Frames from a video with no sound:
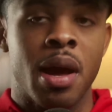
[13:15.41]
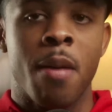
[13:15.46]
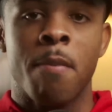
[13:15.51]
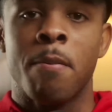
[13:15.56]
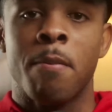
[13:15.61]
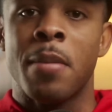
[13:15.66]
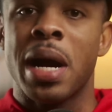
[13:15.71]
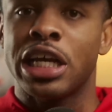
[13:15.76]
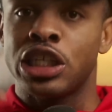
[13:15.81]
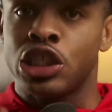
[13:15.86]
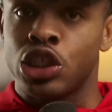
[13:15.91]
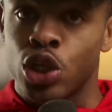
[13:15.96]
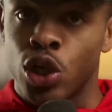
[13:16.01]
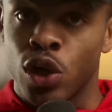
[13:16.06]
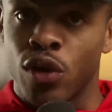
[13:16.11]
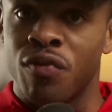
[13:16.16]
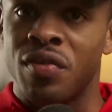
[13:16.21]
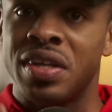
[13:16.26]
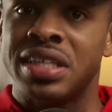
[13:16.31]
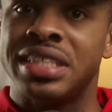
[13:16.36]
My
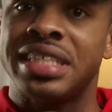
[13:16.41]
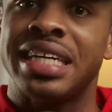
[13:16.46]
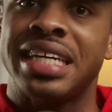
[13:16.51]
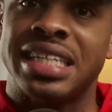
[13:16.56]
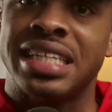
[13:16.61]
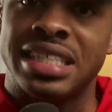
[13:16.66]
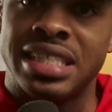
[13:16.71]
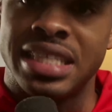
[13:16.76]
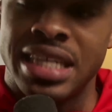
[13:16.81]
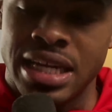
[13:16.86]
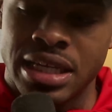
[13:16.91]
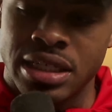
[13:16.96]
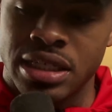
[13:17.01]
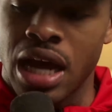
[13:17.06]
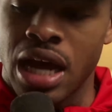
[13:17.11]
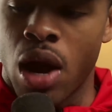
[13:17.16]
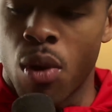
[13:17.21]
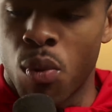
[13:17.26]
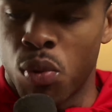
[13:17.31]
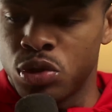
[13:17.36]
service is this.
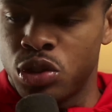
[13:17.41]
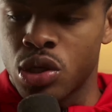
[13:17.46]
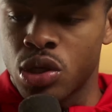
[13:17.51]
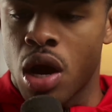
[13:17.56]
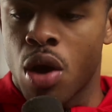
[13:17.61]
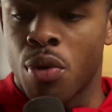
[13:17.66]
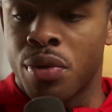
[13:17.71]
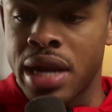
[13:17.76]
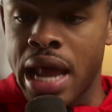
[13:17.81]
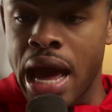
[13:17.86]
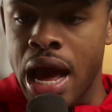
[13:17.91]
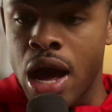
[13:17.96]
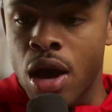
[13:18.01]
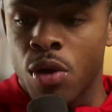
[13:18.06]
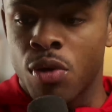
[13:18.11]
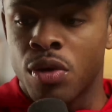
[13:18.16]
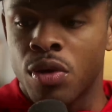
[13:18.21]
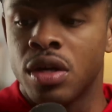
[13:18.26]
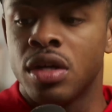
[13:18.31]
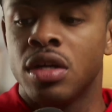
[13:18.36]
I want y'all
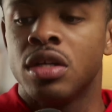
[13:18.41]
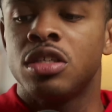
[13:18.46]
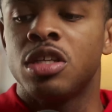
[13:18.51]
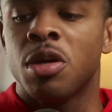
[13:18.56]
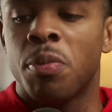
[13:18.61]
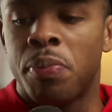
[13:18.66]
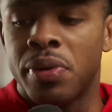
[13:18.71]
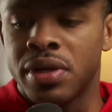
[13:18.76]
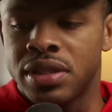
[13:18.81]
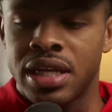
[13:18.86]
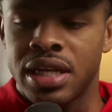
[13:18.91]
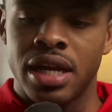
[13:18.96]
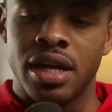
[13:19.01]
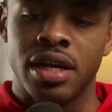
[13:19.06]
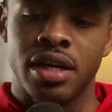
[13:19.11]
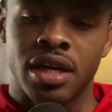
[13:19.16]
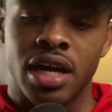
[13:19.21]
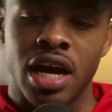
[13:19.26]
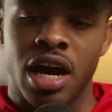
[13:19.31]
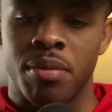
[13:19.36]
now to put that in
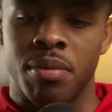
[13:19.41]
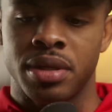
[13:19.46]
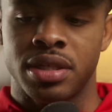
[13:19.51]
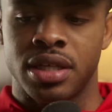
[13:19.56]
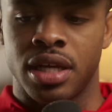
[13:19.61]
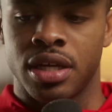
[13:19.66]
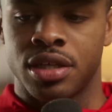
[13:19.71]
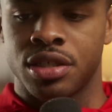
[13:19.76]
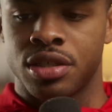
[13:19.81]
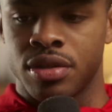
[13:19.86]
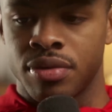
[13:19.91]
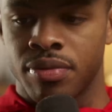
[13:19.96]
the comment section.